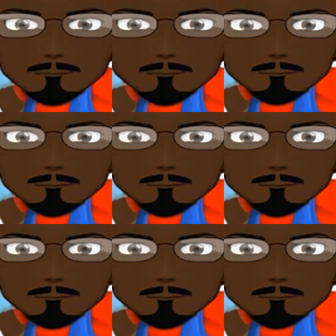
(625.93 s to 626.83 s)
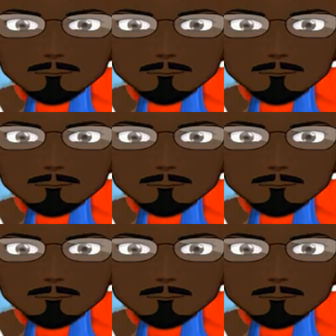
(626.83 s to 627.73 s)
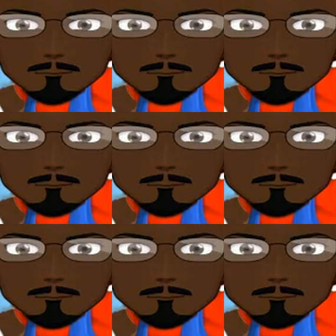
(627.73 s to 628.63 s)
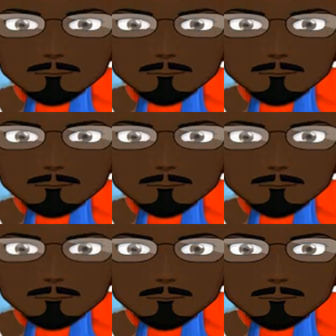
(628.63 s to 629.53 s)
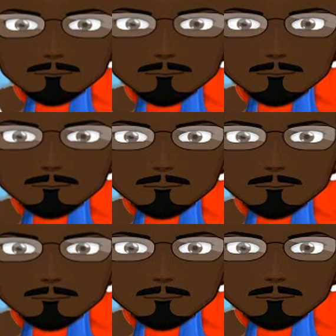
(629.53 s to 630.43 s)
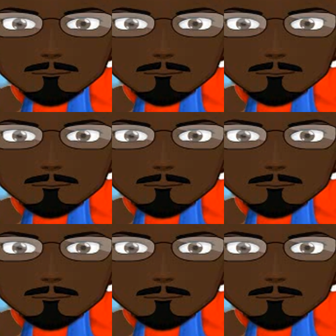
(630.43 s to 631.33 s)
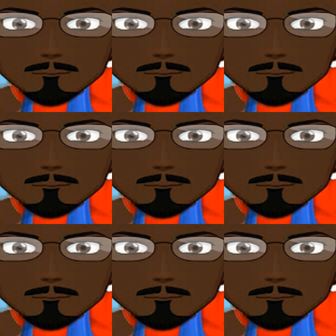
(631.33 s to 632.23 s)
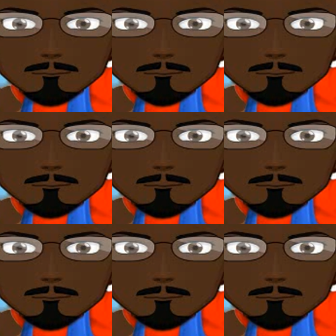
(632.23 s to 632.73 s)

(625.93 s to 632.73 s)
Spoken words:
The face doesn't move, so there is nothing to read.